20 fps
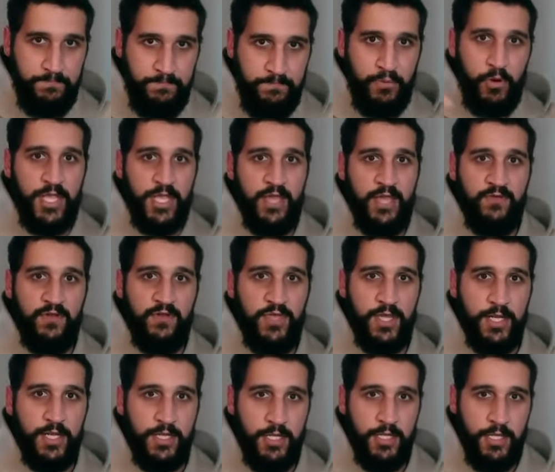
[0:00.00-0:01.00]
putting
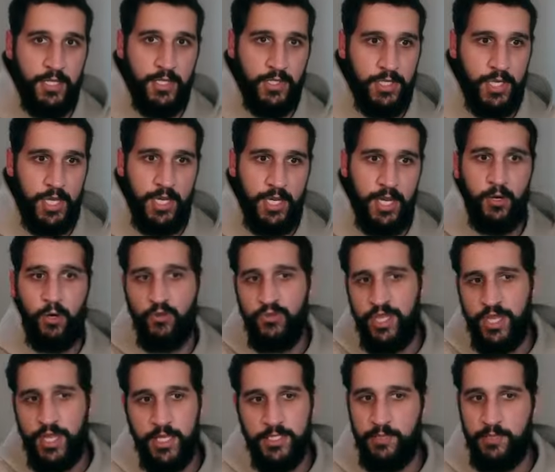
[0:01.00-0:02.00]
everything into this, and I don't
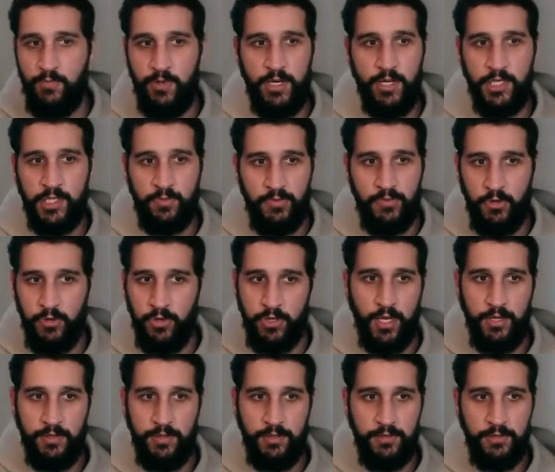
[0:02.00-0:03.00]
think it's been explored.
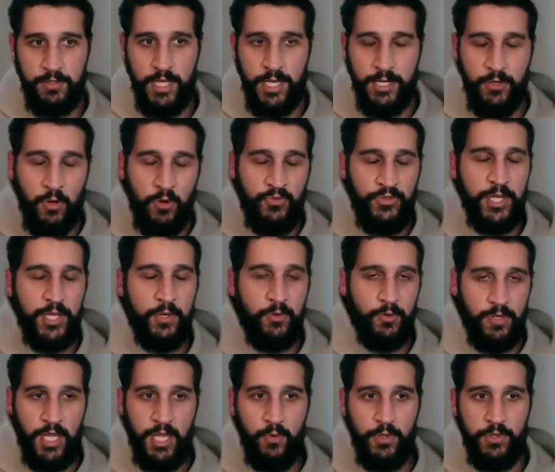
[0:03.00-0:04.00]
I, I don't think
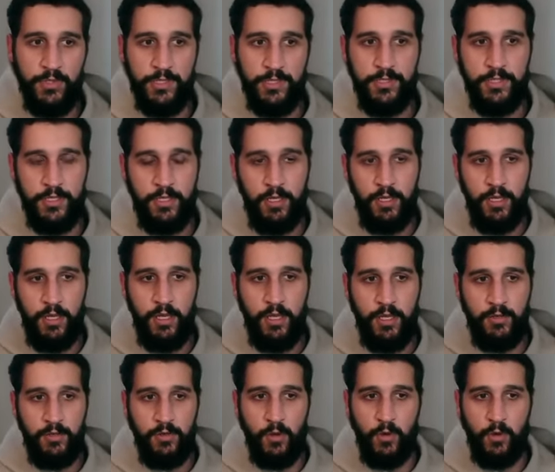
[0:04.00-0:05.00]
anyone's
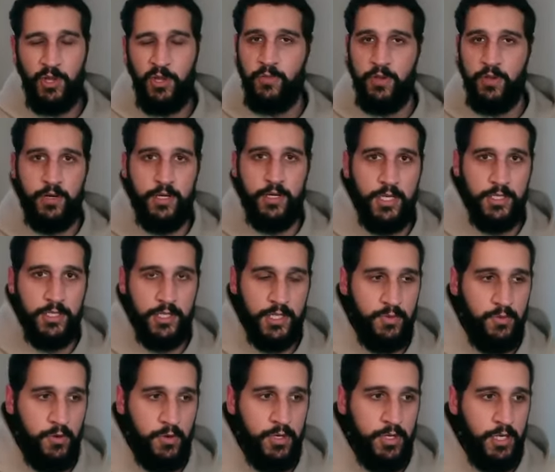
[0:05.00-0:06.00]
you know community has
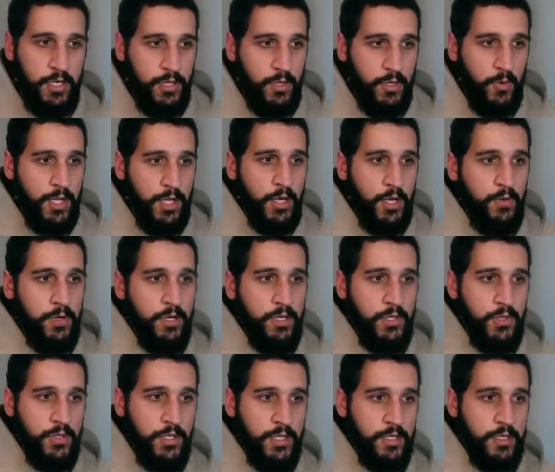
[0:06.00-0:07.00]
explored it in the way that we are
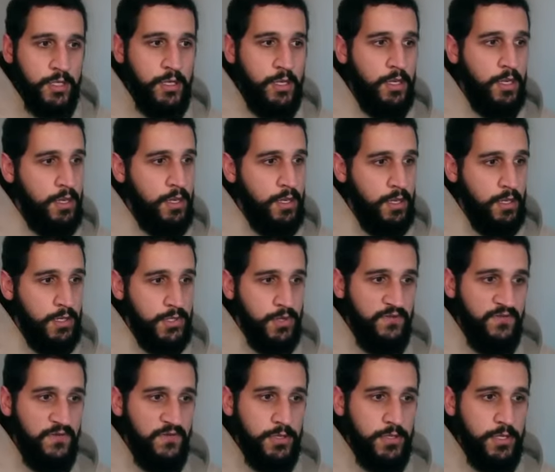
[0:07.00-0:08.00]
doing
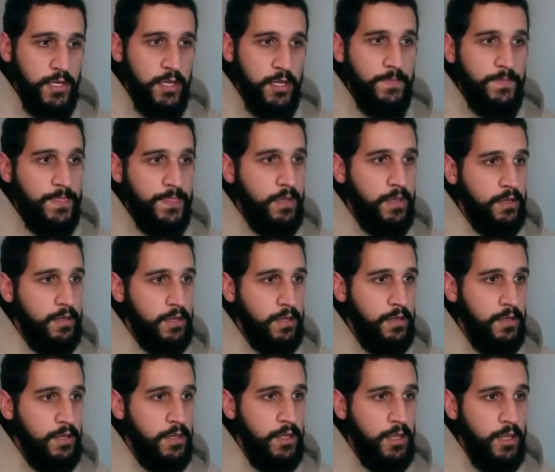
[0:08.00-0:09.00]
so far today.
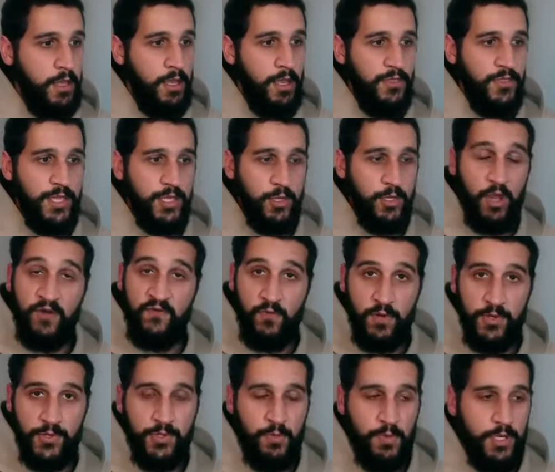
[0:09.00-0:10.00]
Thank you
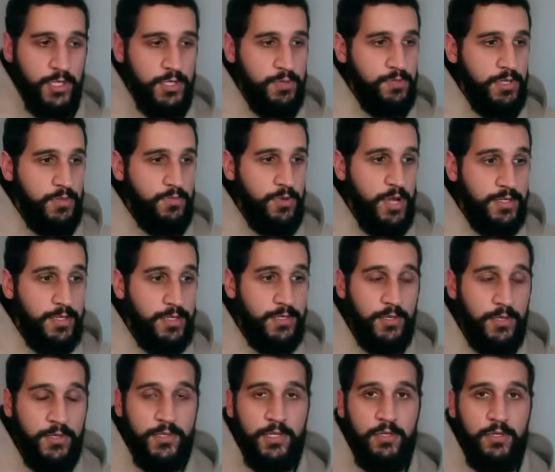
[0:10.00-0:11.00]
everyone so much. Please practice.
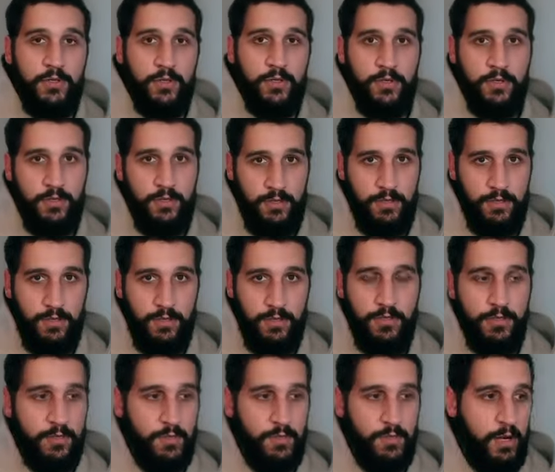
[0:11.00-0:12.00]
I'll see you
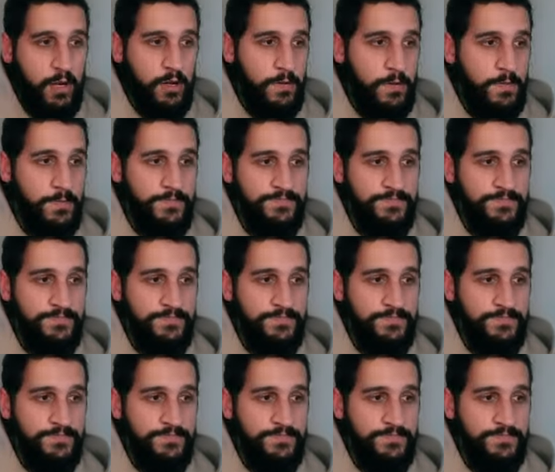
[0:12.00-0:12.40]
tomorrow.